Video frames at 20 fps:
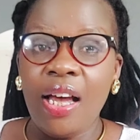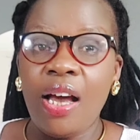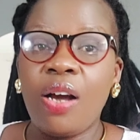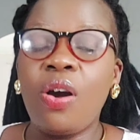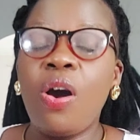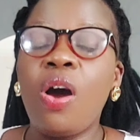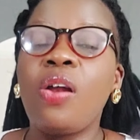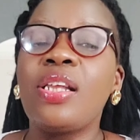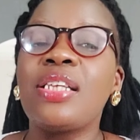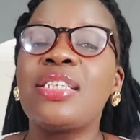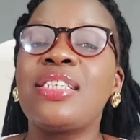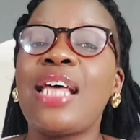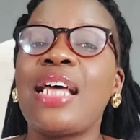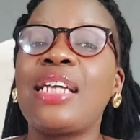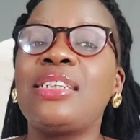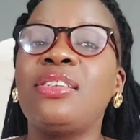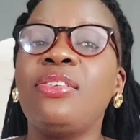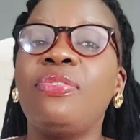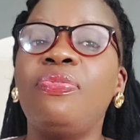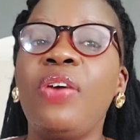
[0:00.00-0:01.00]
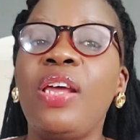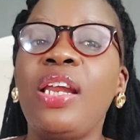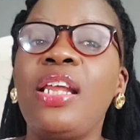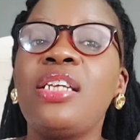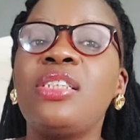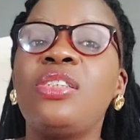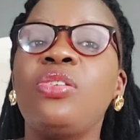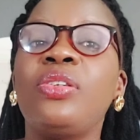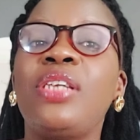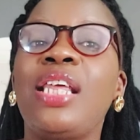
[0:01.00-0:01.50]
God will start
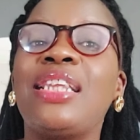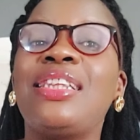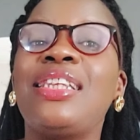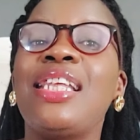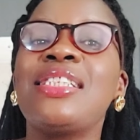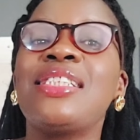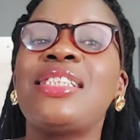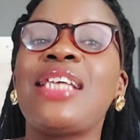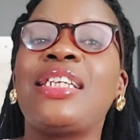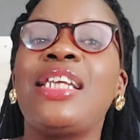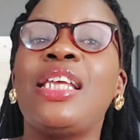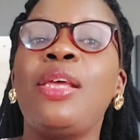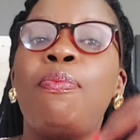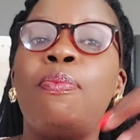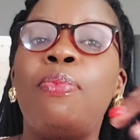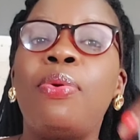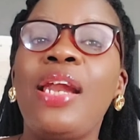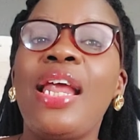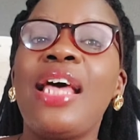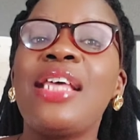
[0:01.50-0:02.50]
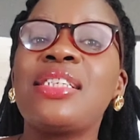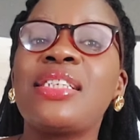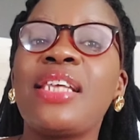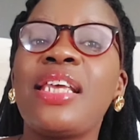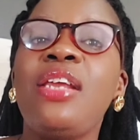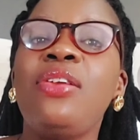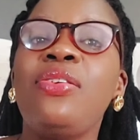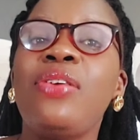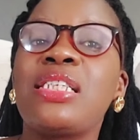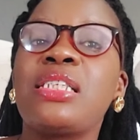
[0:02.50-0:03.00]
revealing to the things that He placed
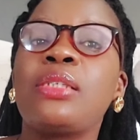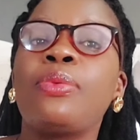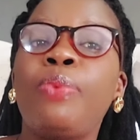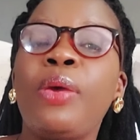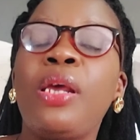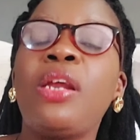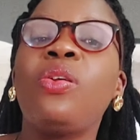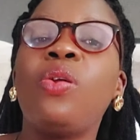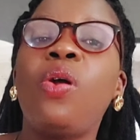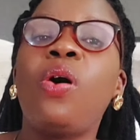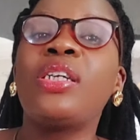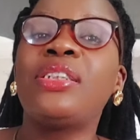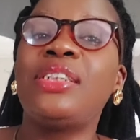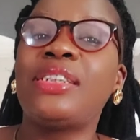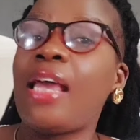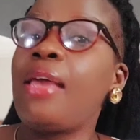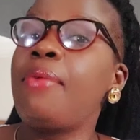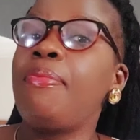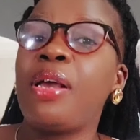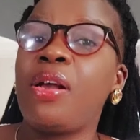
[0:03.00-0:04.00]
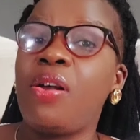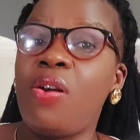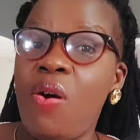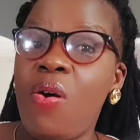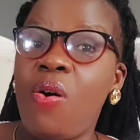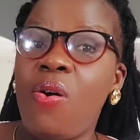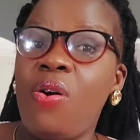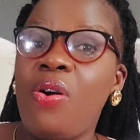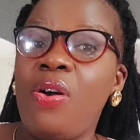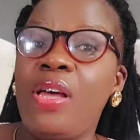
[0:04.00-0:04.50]
in your spirit long time
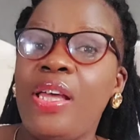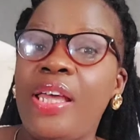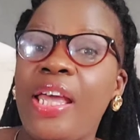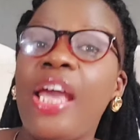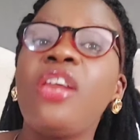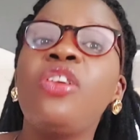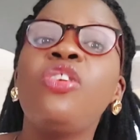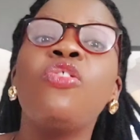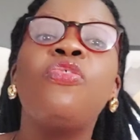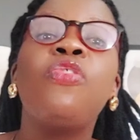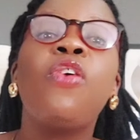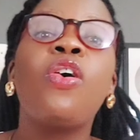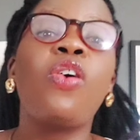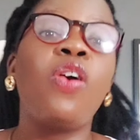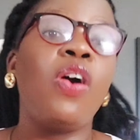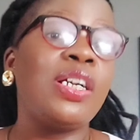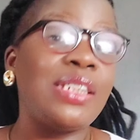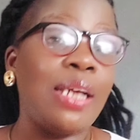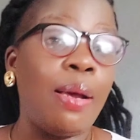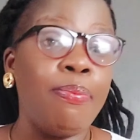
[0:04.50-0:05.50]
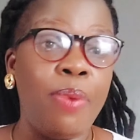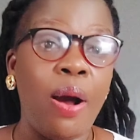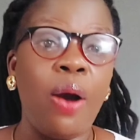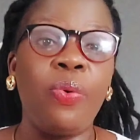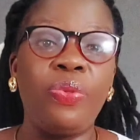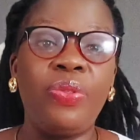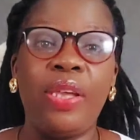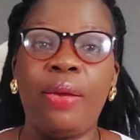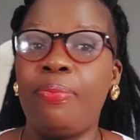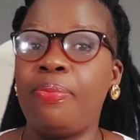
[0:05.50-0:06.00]
ago and you forgot
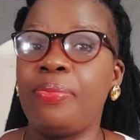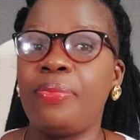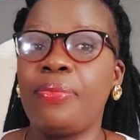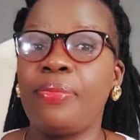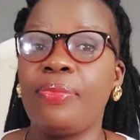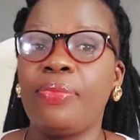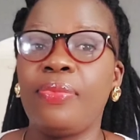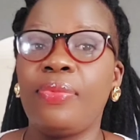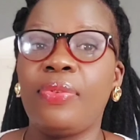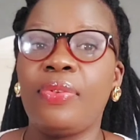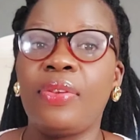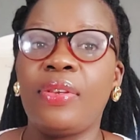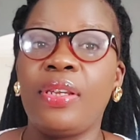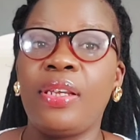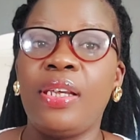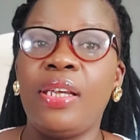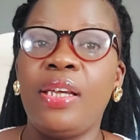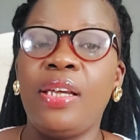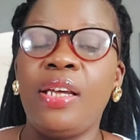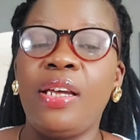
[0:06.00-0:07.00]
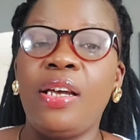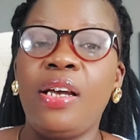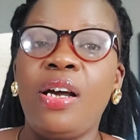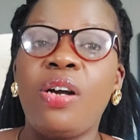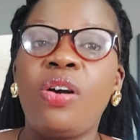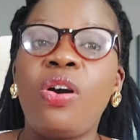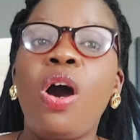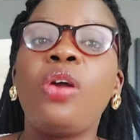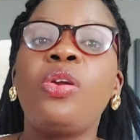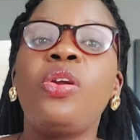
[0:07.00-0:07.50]
about them.
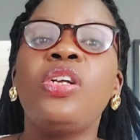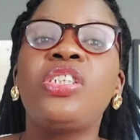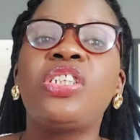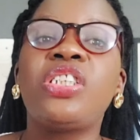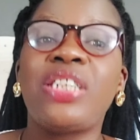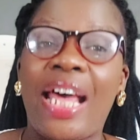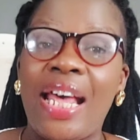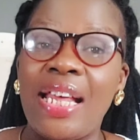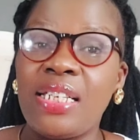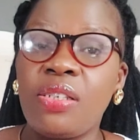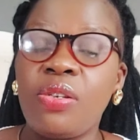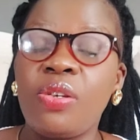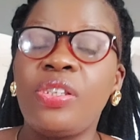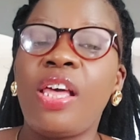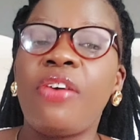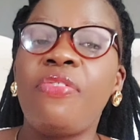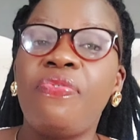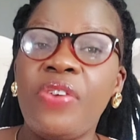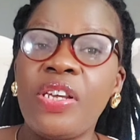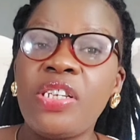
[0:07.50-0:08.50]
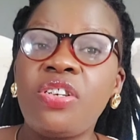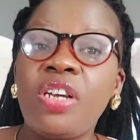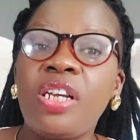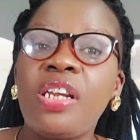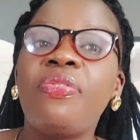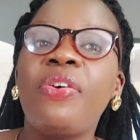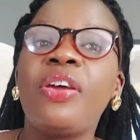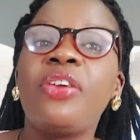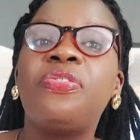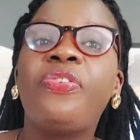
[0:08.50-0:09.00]
God will trust you the vision
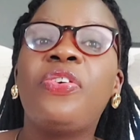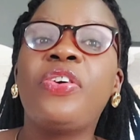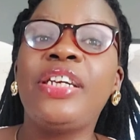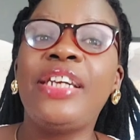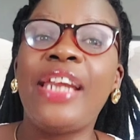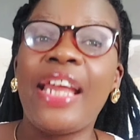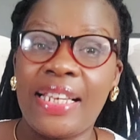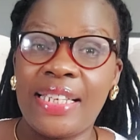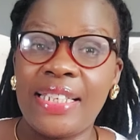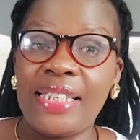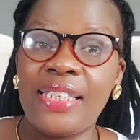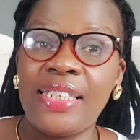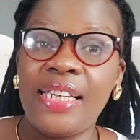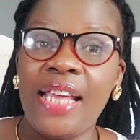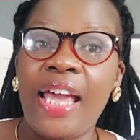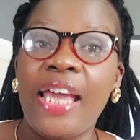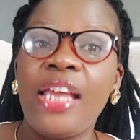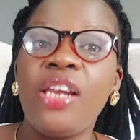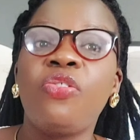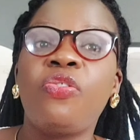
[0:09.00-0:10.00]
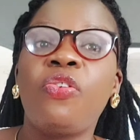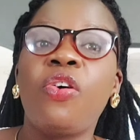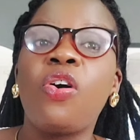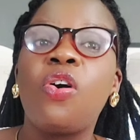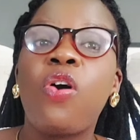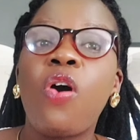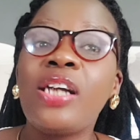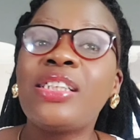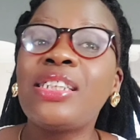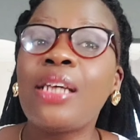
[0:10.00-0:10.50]
even for next year and you
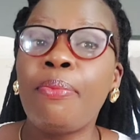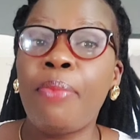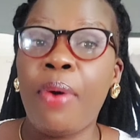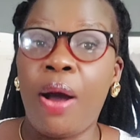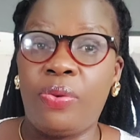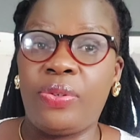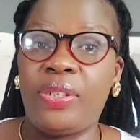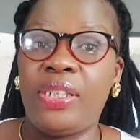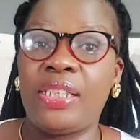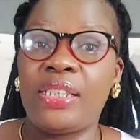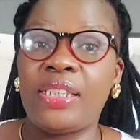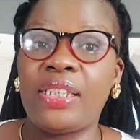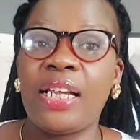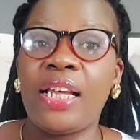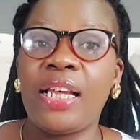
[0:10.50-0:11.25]
forgot about it.